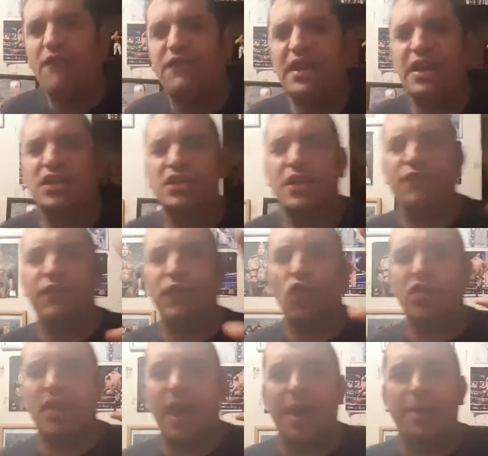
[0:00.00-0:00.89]
I finish these
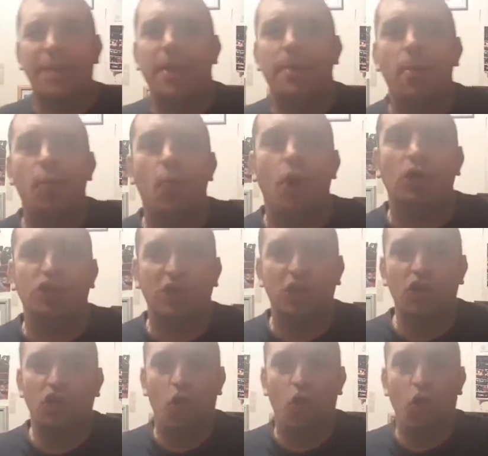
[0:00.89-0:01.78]
videos, anybody been
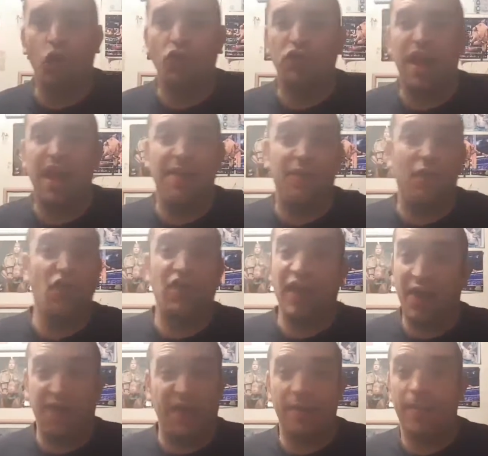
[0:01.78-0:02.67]
watching Total Divas?
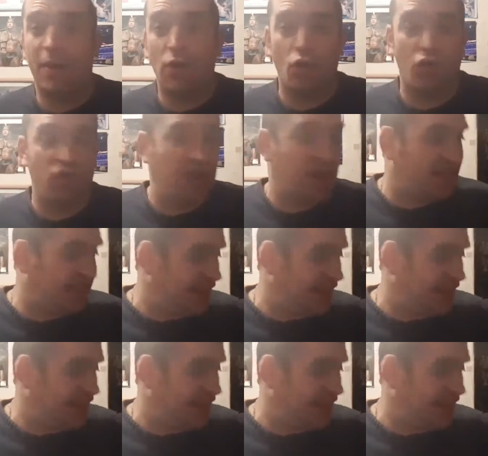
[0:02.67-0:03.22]
I think it's been good this